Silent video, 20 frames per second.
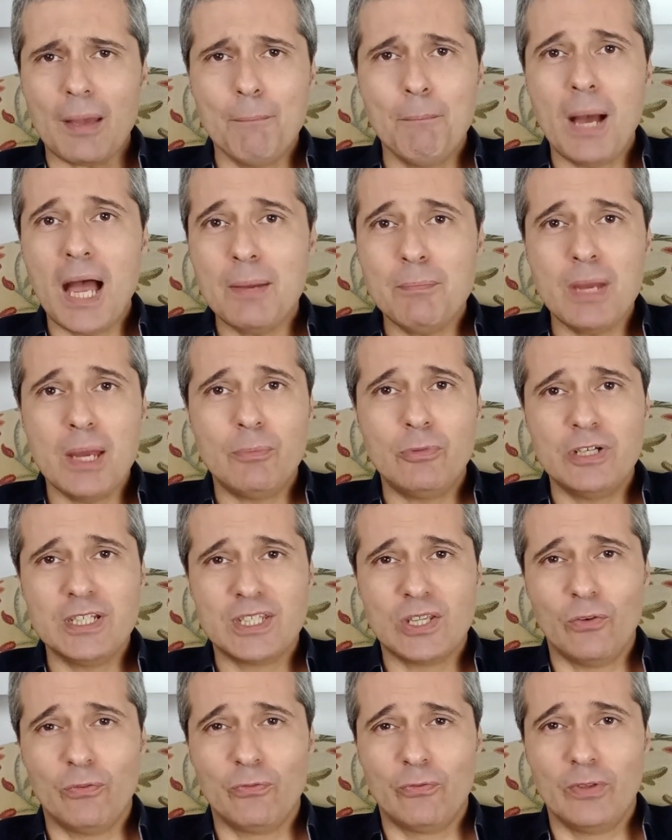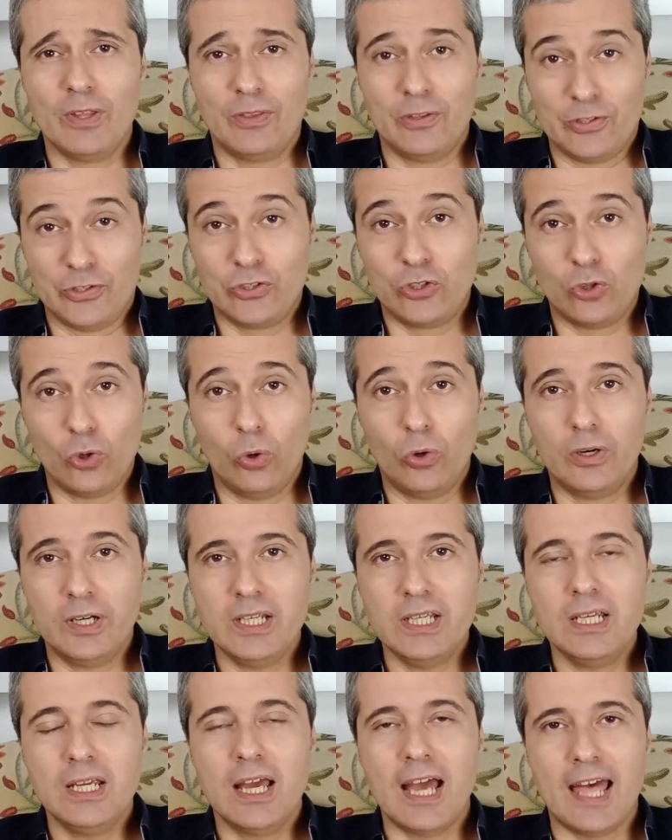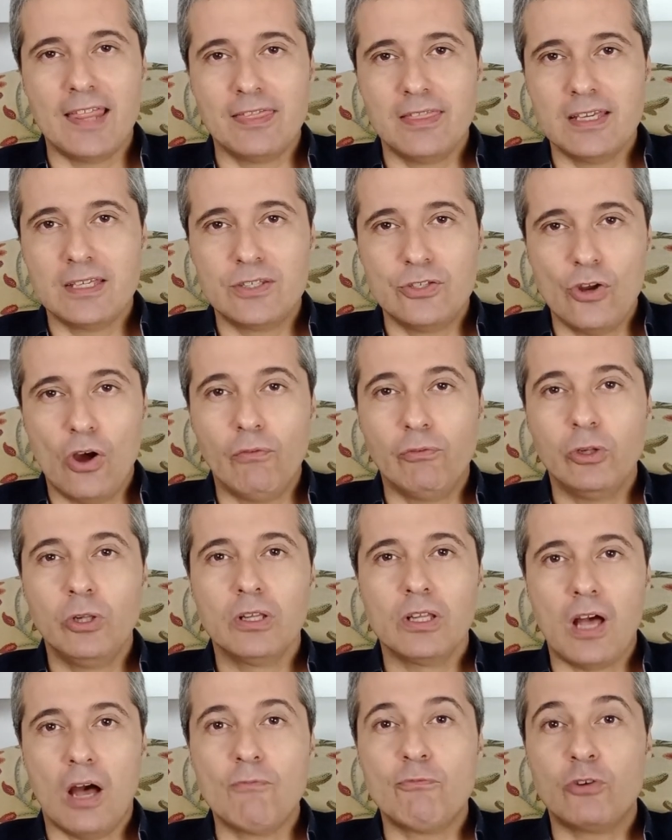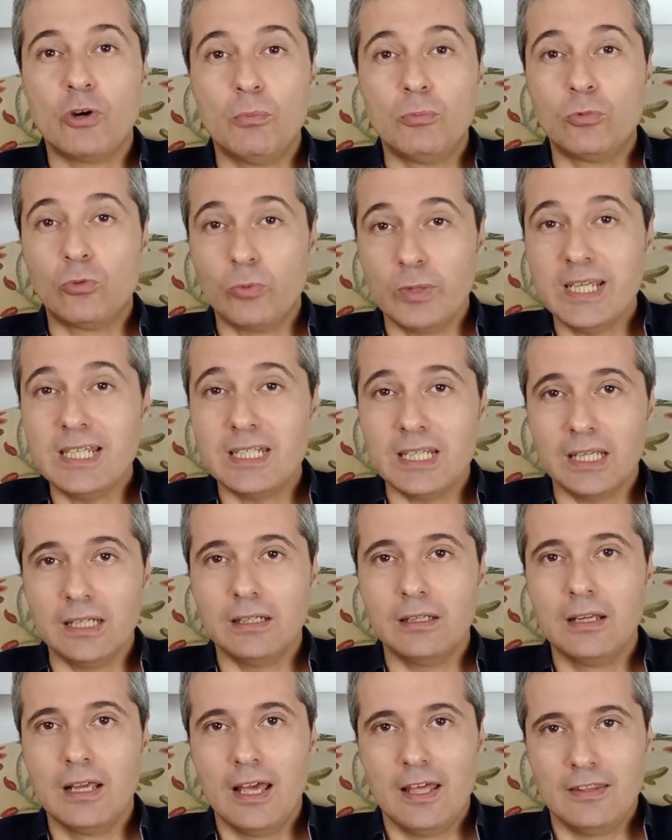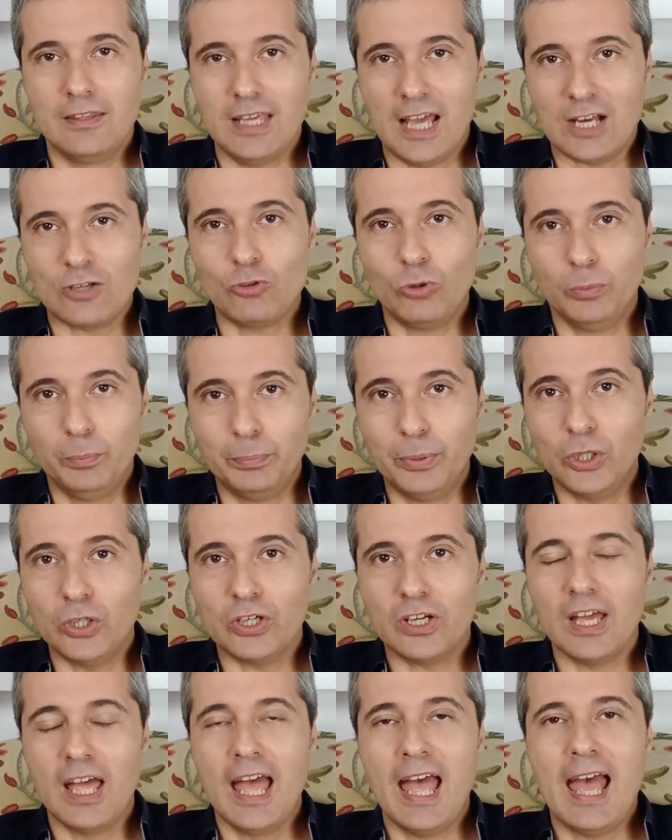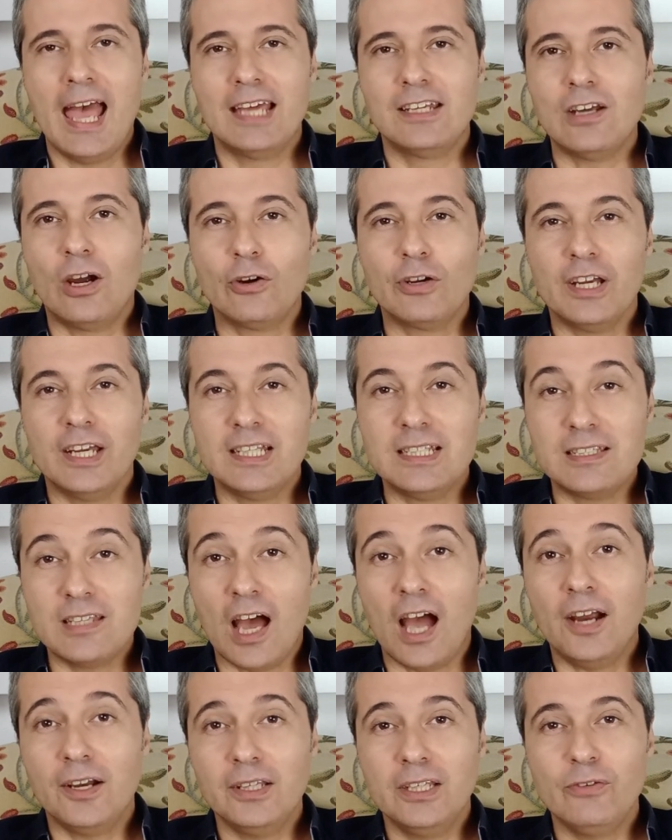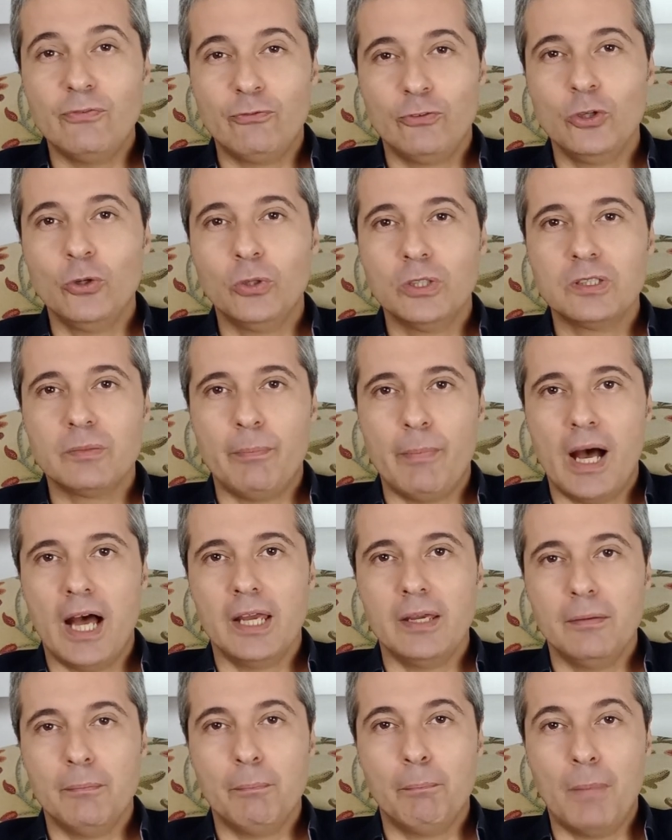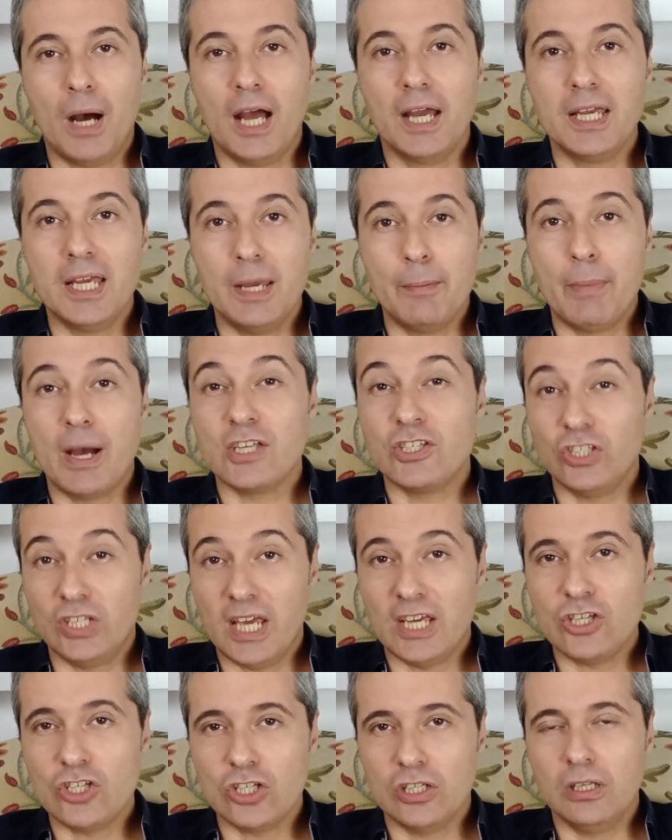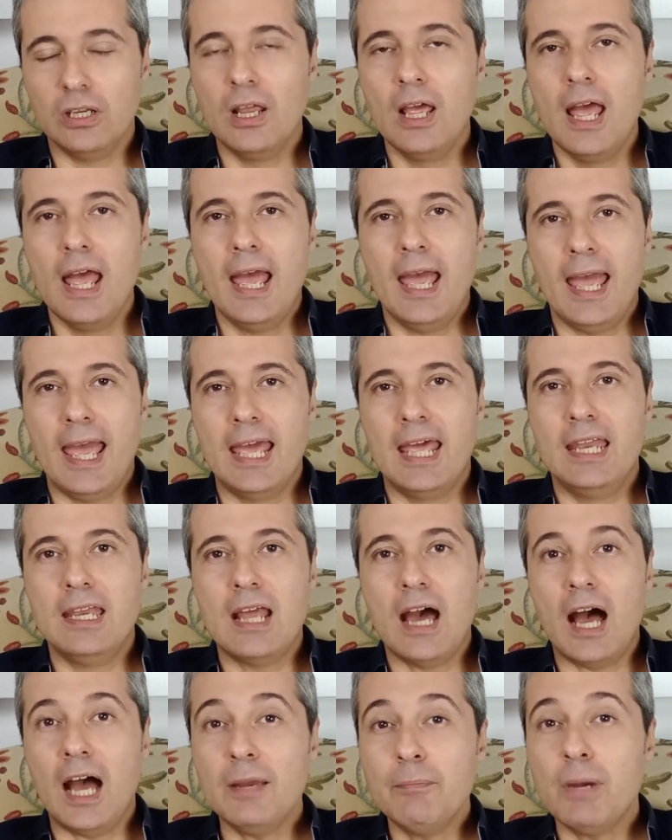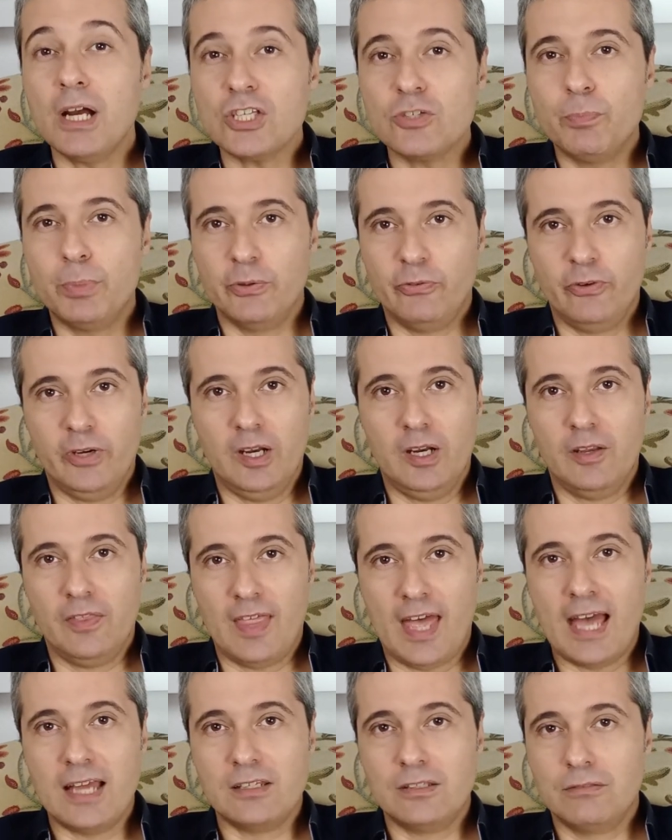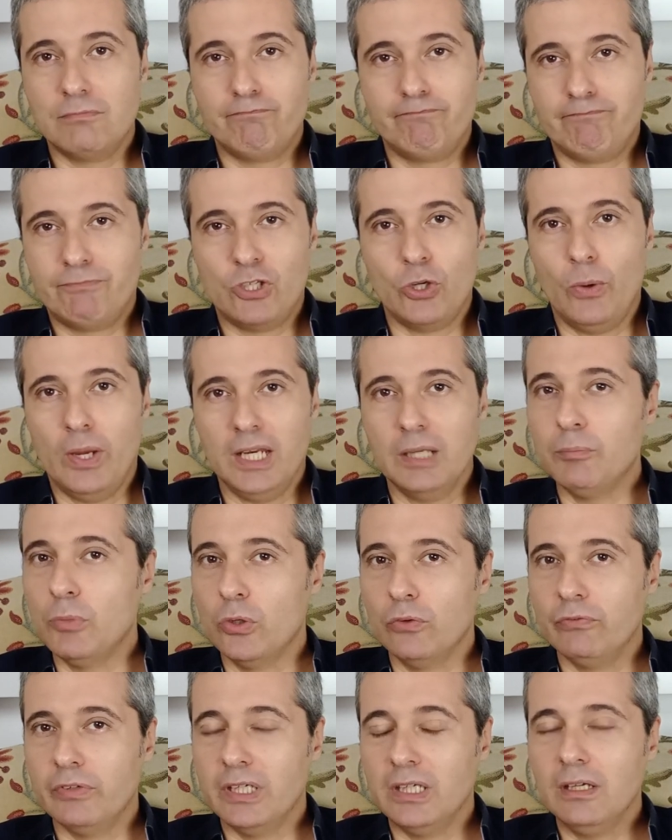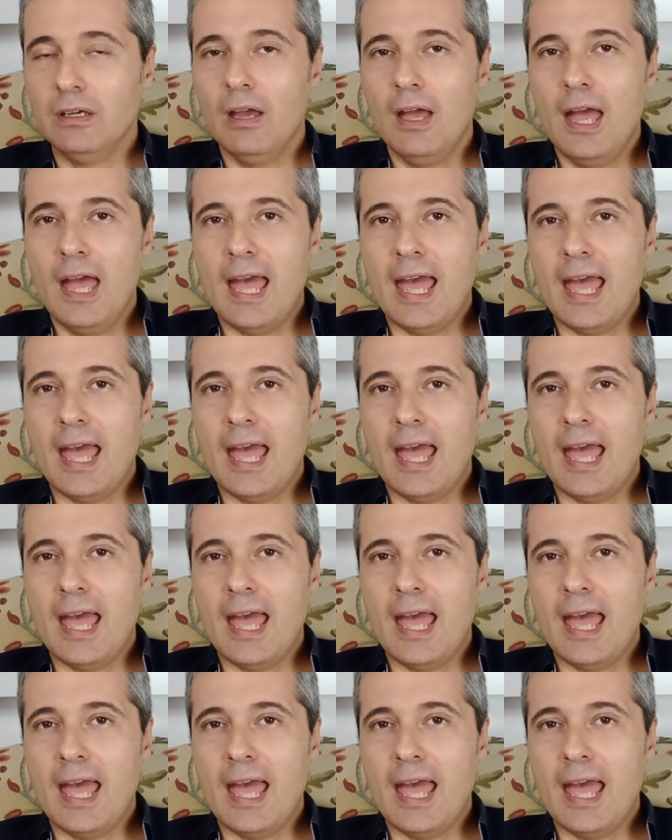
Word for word: my memories of the story and this novel come from reading the actual book and are entirely fueled by my imagination. And I much prefer that to any movie.